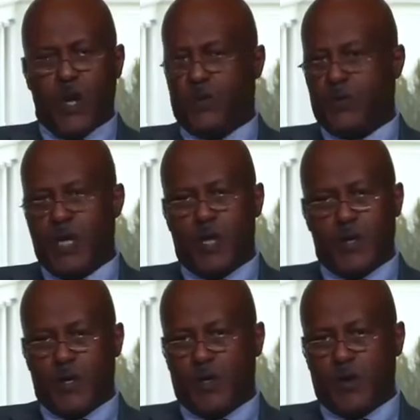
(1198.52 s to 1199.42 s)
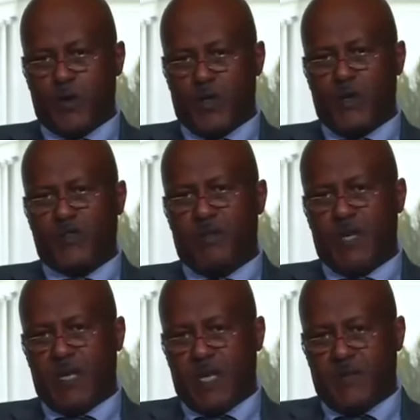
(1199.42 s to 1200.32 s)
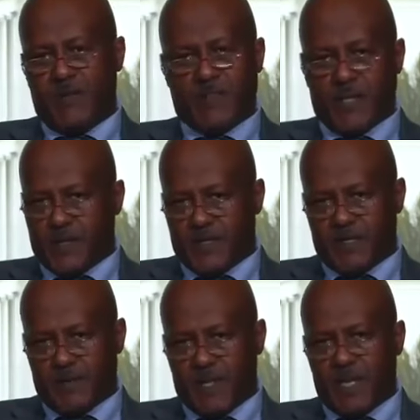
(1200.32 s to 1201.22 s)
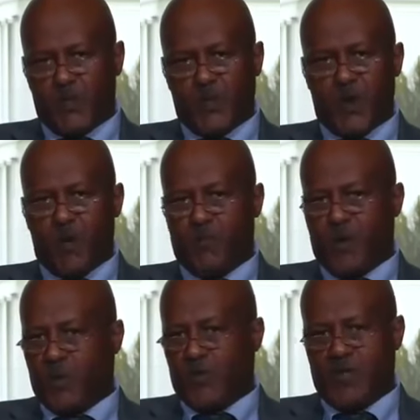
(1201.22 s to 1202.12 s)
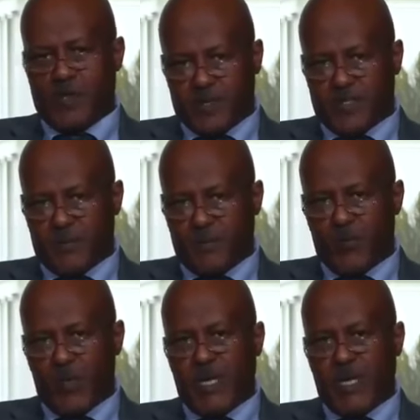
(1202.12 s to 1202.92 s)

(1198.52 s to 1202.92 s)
No. We don't believe in terrorism and we don't promote terrorism.